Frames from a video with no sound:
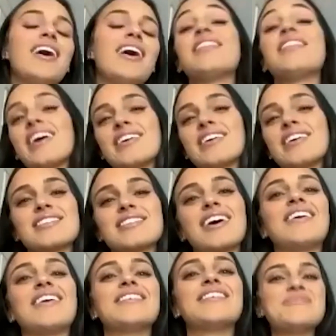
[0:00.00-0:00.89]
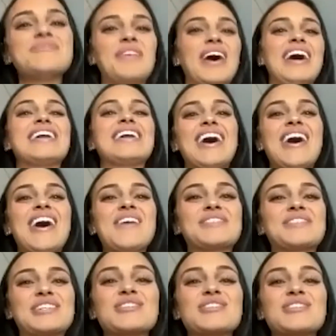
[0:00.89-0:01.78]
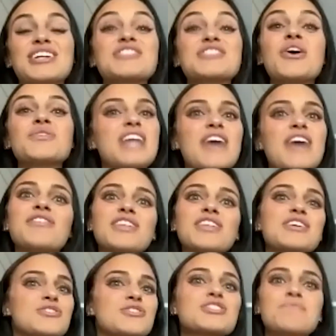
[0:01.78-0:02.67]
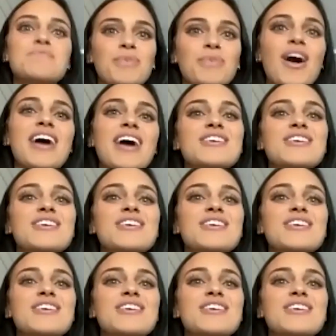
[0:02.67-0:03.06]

Thanks though. But um, she was like, no, definitely you should apply.